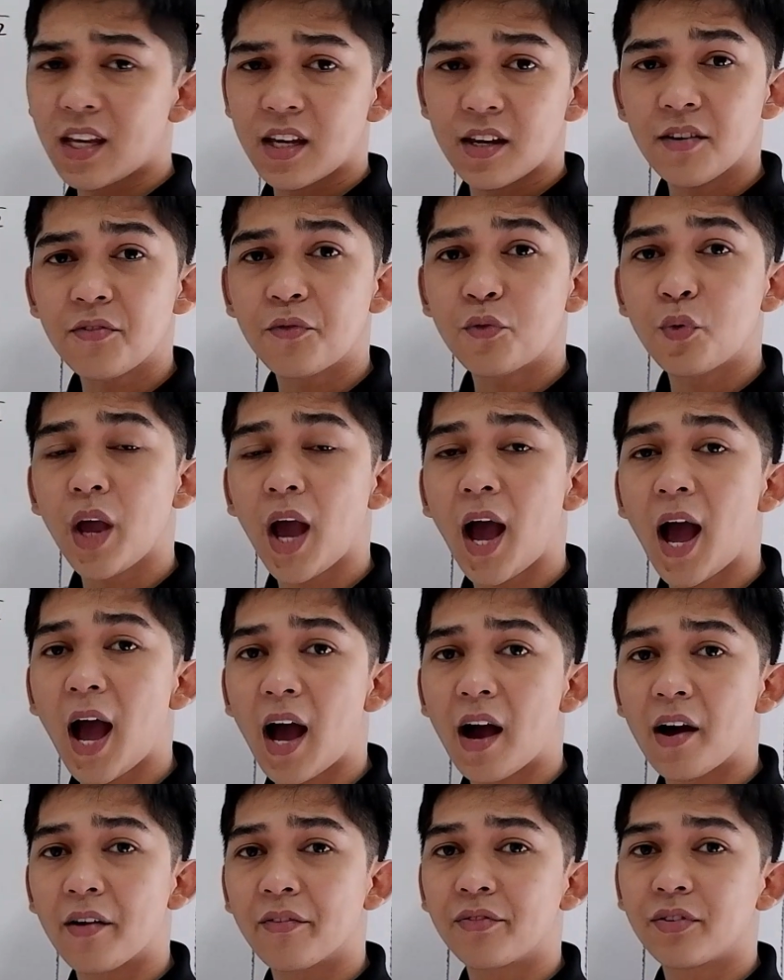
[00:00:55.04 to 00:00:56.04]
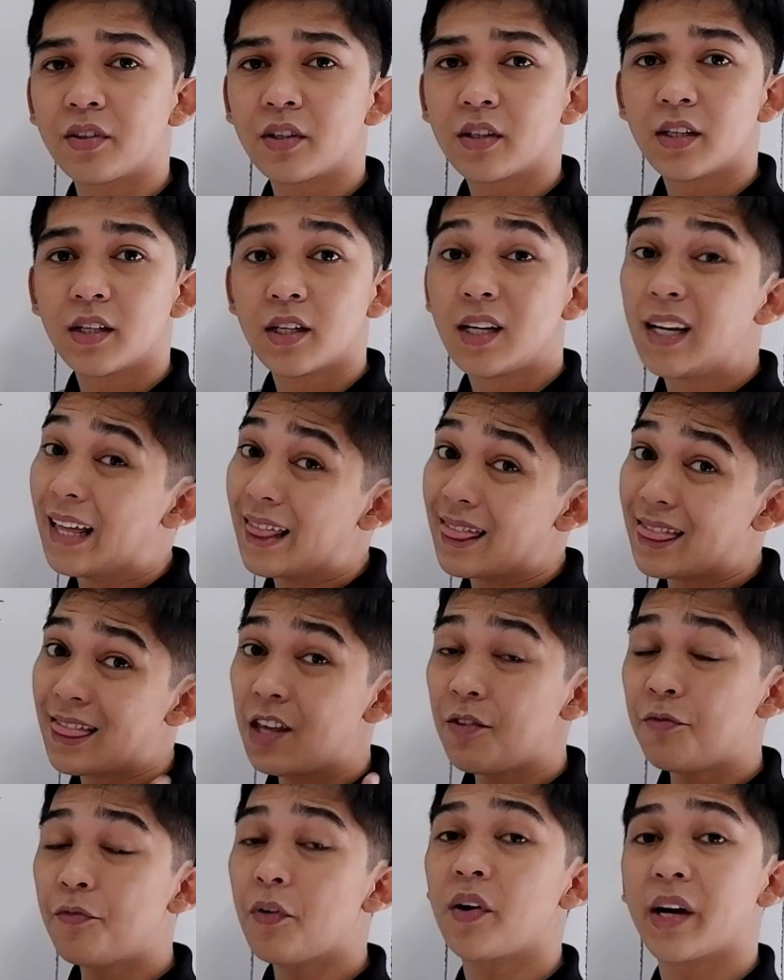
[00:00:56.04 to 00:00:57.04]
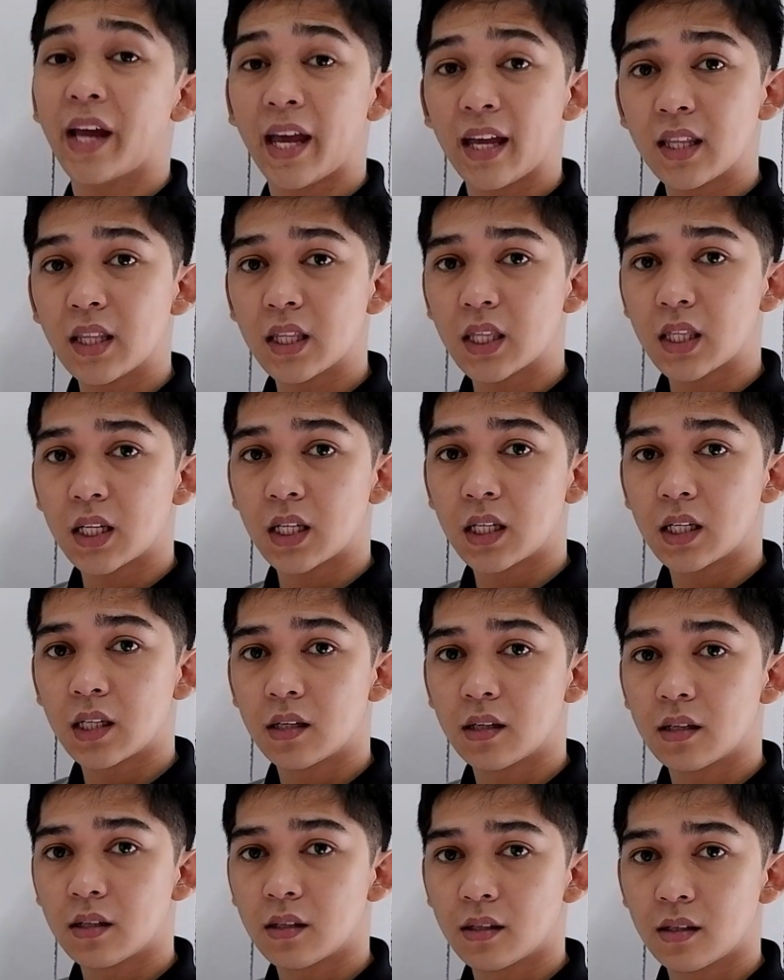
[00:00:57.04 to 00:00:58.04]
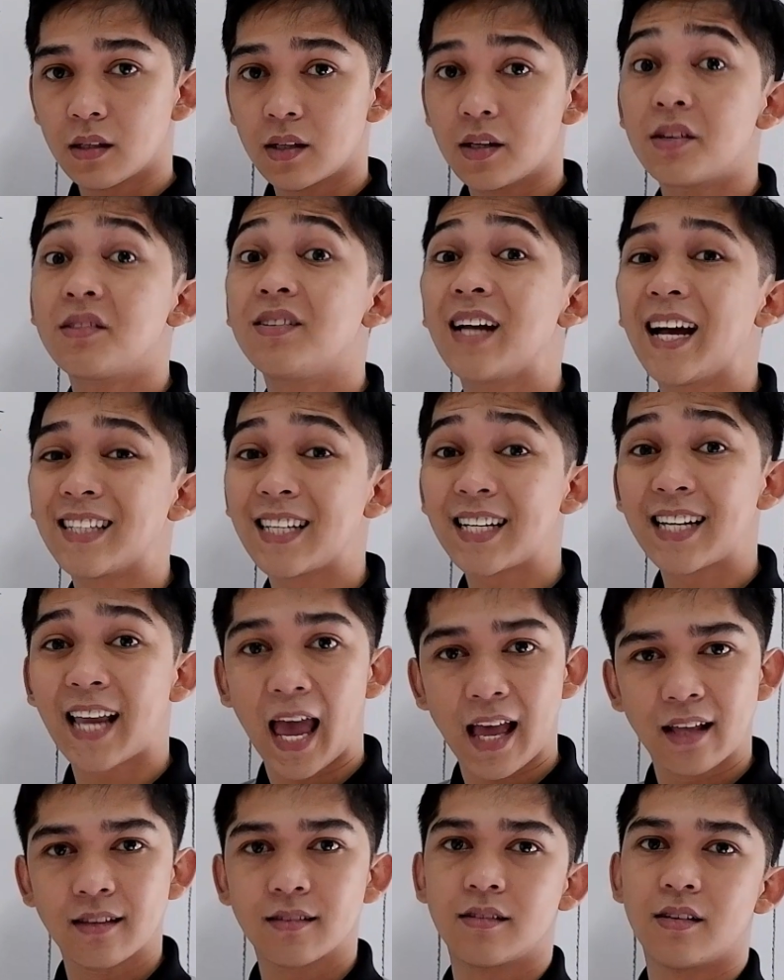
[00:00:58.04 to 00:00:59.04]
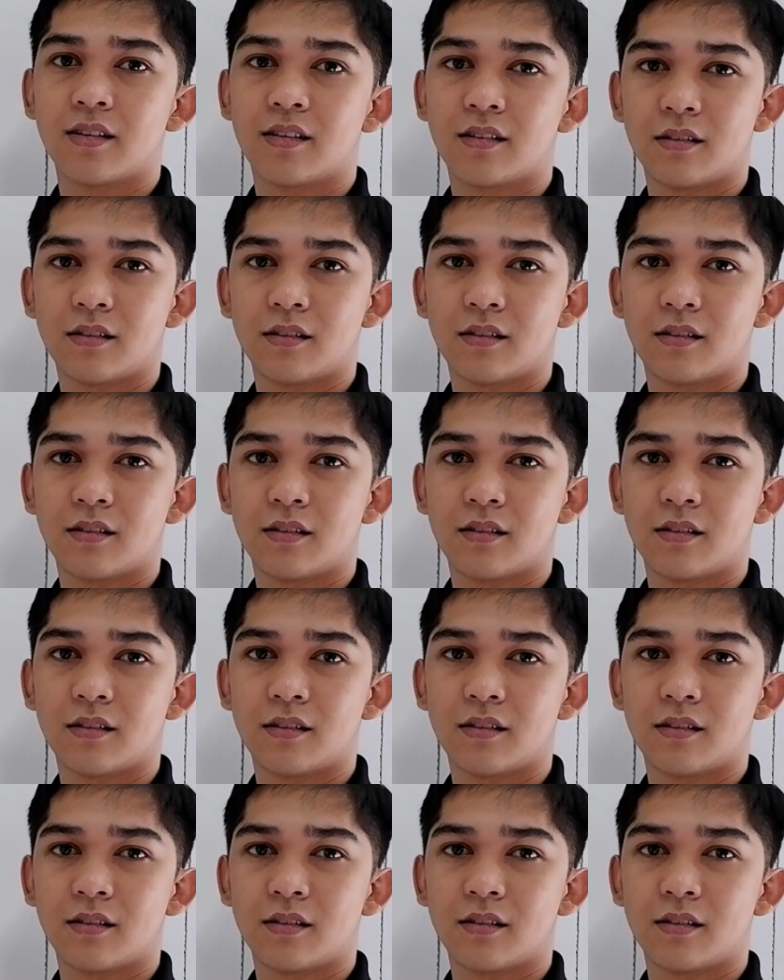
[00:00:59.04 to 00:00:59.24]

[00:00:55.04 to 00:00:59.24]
if we have different radicands?